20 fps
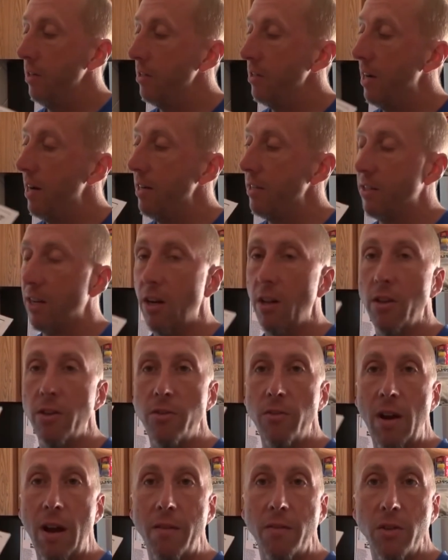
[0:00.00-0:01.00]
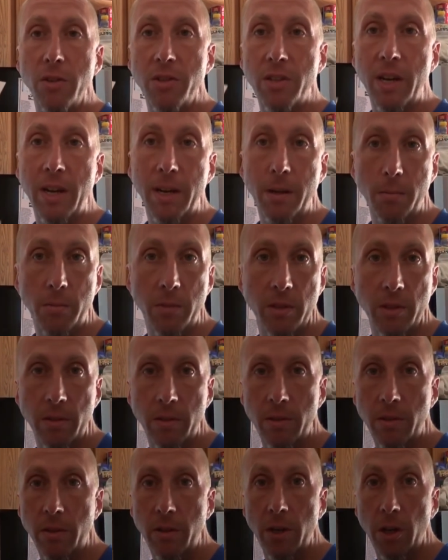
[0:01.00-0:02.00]
Inside it's got all the drivers' names
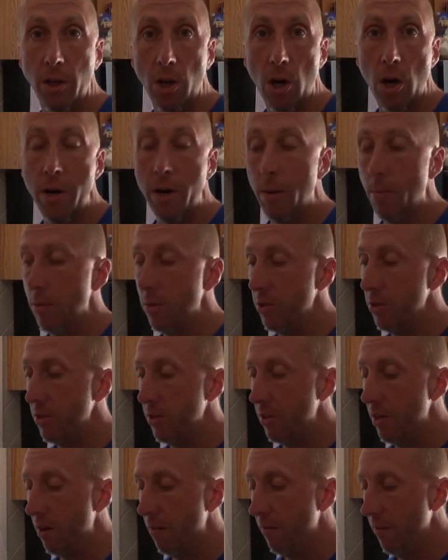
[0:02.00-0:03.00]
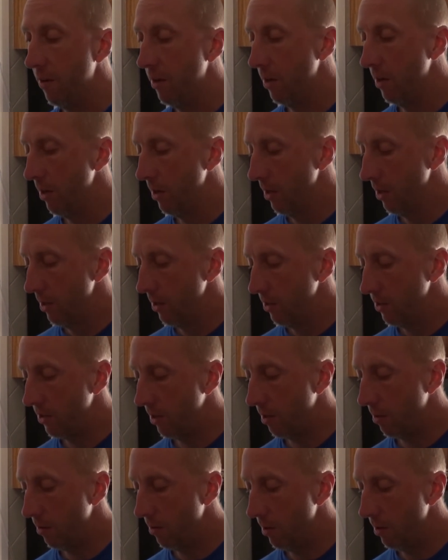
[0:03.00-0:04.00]
and their car numbers and stuff.
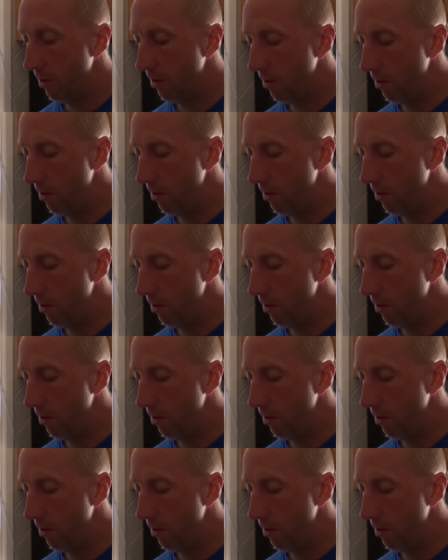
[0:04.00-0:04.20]
So